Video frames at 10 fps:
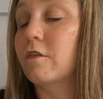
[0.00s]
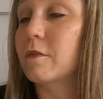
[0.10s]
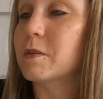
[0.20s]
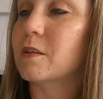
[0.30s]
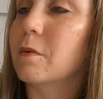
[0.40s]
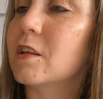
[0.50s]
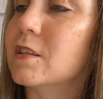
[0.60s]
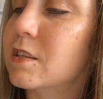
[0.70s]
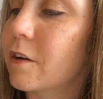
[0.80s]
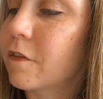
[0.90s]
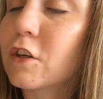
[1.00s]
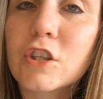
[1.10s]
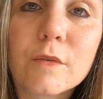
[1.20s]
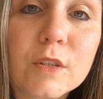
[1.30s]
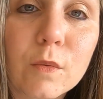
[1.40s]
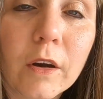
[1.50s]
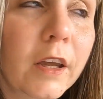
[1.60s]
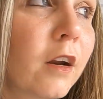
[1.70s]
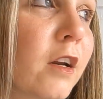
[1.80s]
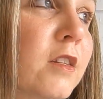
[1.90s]
from some of the stuff that she was
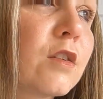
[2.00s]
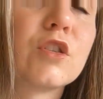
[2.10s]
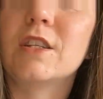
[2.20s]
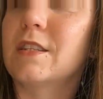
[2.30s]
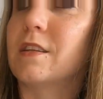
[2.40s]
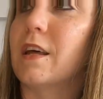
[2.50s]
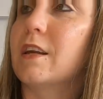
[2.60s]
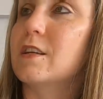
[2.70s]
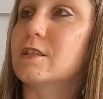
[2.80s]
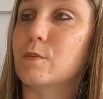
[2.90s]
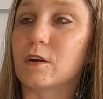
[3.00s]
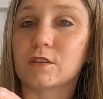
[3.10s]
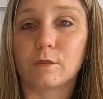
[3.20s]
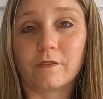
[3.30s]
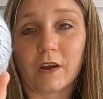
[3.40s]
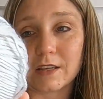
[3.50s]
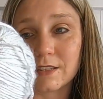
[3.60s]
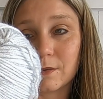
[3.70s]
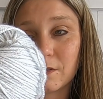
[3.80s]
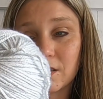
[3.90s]
working on, and so she sent that in as well. So we've got
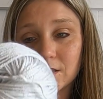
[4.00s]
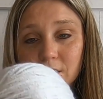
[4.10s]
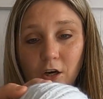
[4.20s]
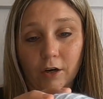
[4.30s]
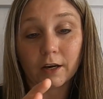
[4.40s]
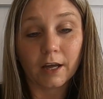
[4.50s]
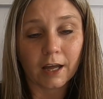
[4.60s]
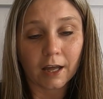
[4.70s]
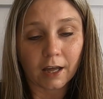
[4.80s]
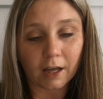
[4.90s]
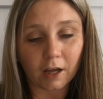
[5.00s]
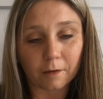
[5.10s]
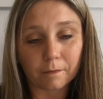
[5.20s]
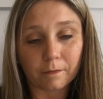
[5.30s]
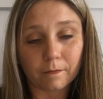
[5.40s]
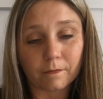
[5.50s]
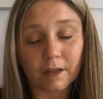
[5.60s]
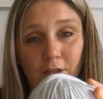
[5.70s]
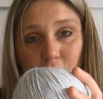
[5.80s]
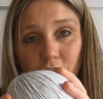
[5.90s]
some of this yarn
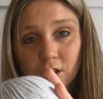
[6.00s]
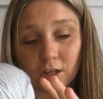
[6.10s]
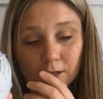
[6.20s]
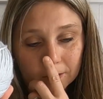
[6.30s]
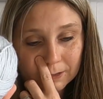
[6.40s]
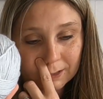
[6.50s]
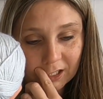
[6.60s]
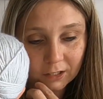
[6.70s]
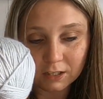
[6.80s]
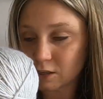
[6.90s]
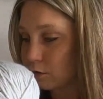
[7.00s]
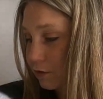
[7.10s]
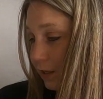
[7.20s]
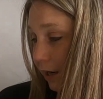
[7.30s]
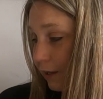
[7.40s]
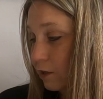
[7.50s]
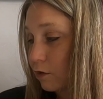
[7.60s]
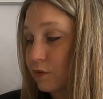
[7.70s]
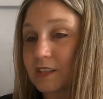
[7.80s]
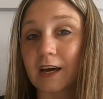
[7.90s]
that she sent to use, and I can
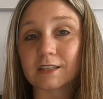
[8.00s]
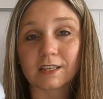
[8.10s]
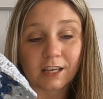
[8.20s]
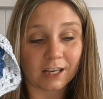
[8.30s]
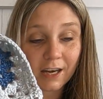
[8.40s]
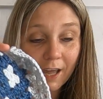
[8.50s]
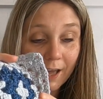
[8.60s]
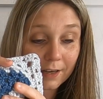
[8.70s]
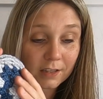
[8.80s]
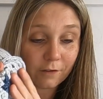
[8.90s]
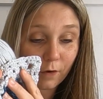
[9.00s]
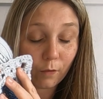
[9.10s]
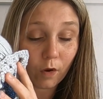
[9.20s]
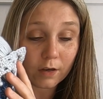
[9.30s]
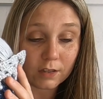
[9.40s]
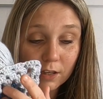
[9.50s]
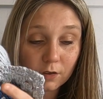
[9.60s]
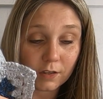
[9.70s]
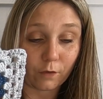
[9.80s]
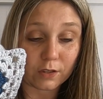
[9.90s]
use that to connect if we want to
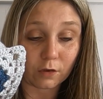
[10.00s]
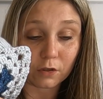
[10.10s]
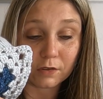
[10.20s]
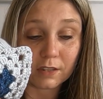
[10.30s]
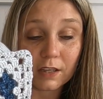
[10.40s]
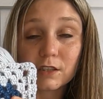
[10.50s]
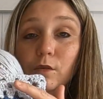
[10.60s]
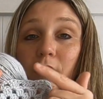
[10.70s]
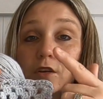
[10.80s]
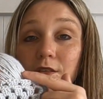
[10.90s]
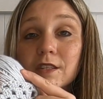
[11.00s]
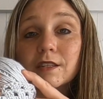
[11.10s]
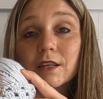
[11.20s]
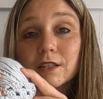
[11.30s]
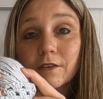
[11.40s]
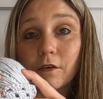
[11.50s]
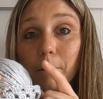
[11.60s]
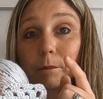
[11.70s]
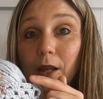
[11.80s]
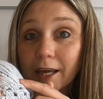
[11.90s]
use, if we don't use this or we use this in a
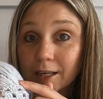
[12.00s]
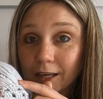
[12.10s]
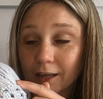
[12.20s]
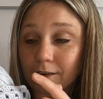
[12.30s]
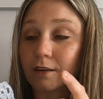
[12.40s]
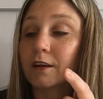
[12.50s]
different blanket,